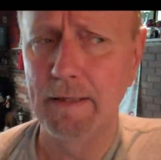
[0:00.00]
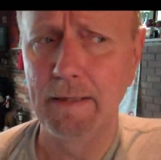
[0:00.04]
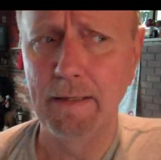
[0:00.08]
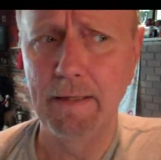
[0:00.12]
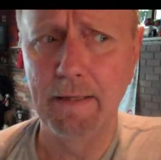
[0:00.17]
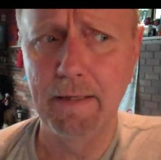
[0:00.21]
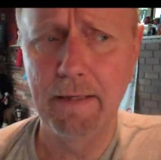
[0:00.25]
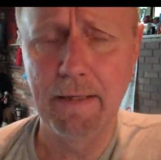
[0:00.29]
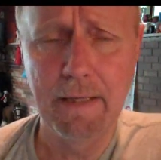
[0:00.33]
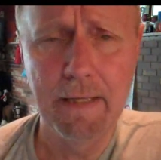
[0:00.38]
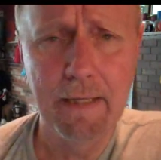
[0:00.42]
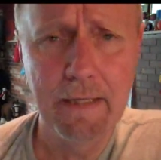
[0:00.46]

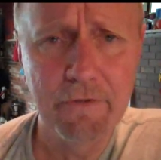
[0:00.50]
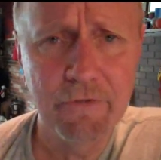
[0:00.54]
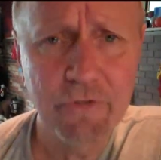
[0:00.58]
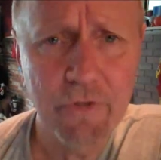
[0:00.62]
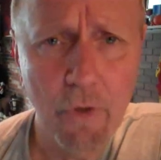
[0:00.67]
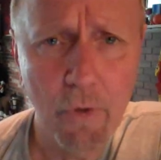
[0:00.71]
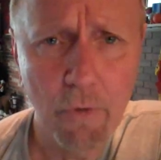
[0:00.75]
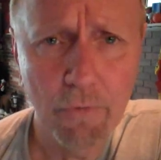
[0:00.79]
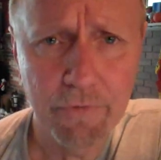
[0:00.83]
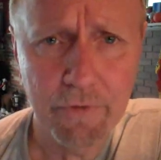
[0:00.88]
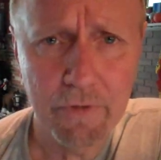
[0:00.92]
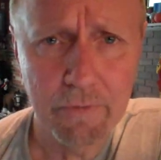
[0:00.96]
He
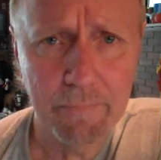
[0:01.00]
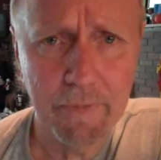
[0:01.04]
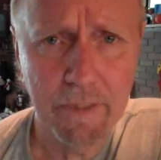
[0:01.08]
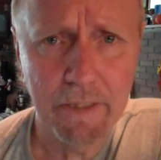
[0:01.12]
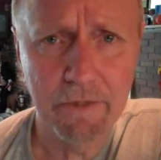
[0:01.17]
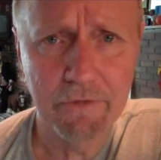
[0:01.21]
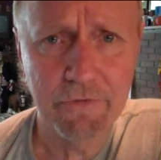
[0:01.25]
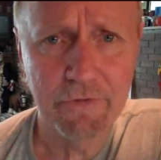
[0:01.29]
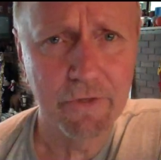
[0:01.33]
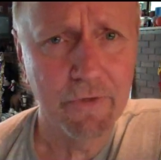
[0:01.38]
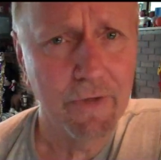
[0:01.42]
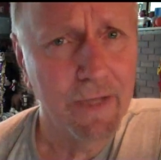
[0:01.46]
scolded them
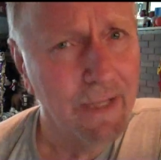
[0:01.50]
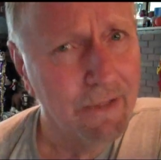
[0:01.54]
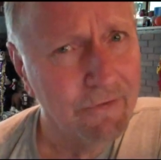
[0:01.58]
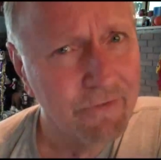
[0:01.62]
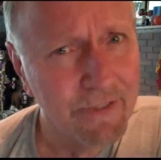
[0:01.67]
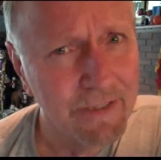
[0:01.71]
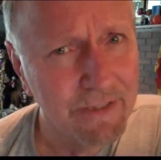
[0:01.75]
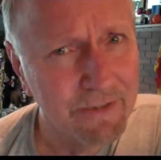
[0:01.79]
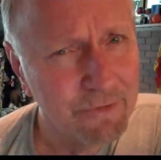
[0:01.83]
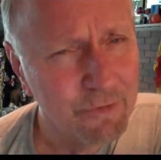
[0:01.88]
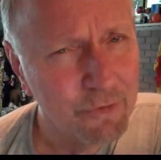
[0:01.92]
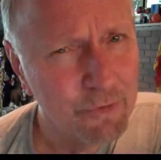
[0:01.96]
because they're
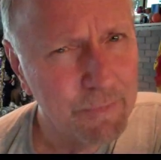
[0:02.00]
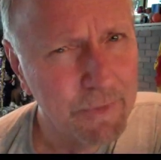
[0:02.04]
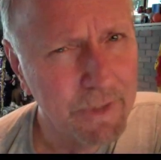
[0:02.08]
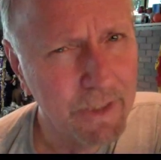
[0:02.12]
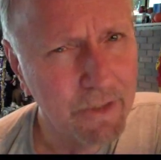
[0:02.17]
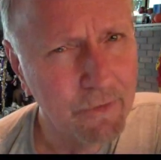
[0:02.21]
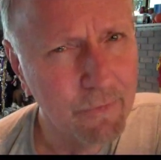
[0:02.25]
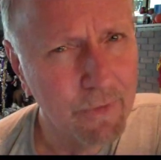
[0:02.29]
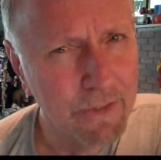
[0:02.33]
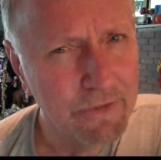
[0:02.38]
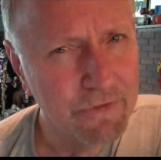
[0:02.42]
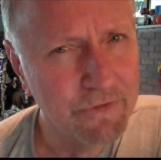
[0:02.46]
asking too
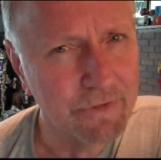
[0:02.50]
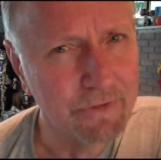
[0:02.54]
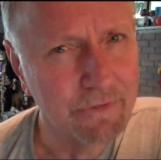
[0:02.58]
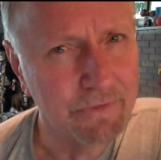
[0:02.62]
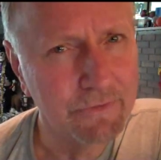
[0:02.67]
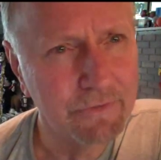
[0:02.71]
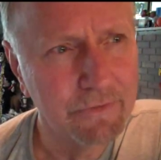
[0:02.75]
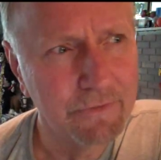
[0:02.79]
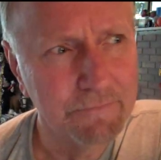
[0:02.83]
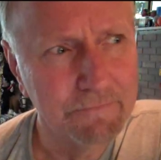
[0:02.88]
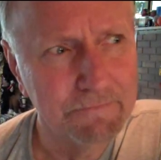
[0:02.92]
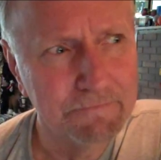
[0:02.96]
many
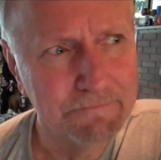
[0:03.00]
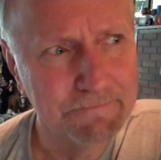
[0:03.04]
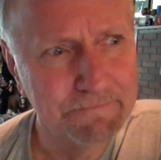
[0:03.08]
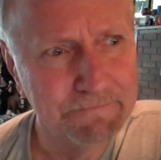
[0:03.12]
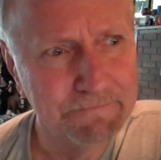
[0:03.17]
questions.